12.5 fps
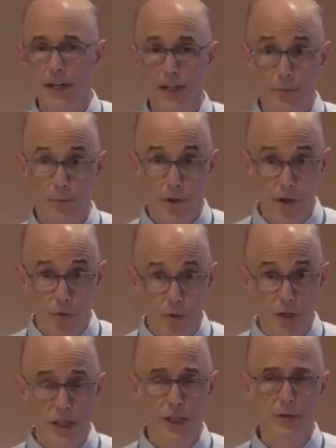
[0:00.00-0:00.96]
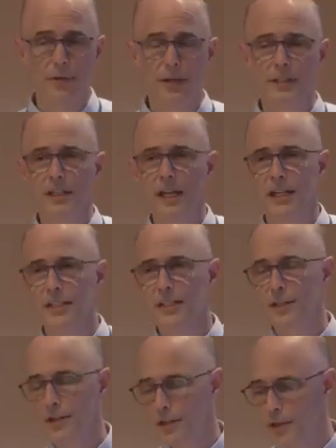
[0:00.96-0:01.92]
carry the mark with them
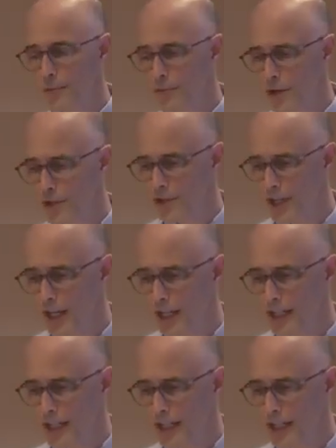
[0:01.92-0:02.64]
as the marker